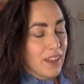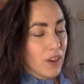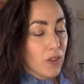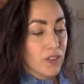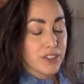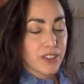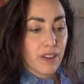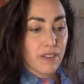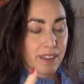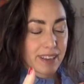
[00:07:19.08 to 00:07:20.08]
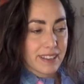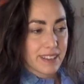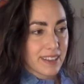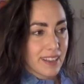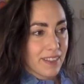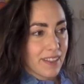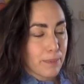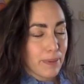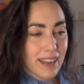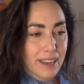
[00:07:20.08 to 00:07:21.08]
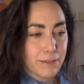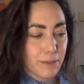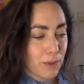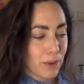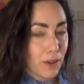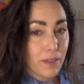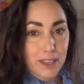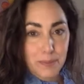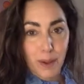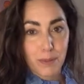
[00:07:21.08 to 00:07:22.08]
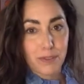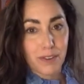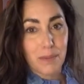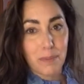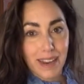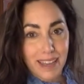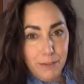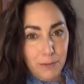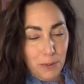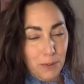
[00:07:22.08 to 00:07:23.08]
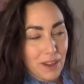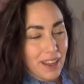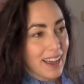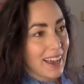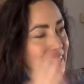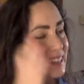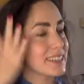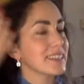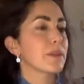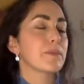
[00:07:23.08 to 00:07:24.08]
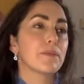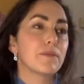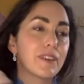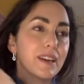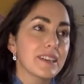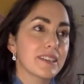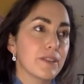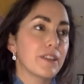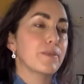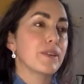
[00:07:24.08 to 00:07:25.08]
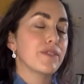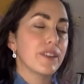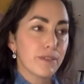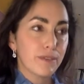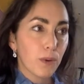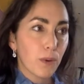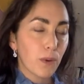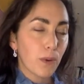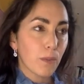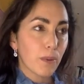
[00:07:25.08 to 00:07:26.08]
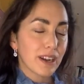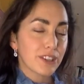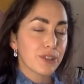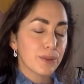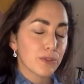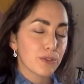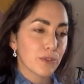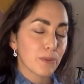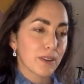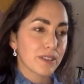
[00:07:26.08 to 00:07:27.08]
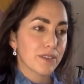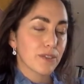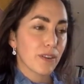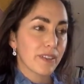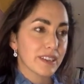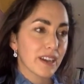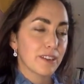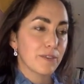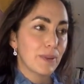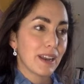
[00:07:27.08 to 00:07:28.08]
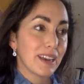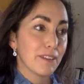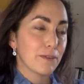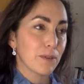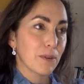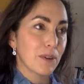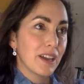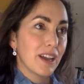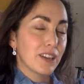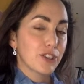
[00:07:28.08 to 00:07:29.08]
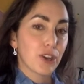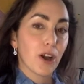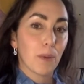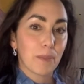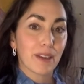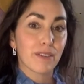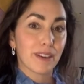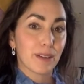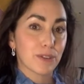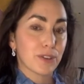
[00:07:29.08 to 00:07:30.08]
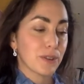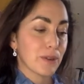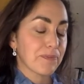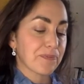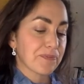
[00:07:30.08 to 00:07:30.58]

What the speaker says: On the surface, they're playful. A lot of these poems are very playful, and some of them feel as though they've been written for or by children almost. They've got this kind of playful, charming feel to them.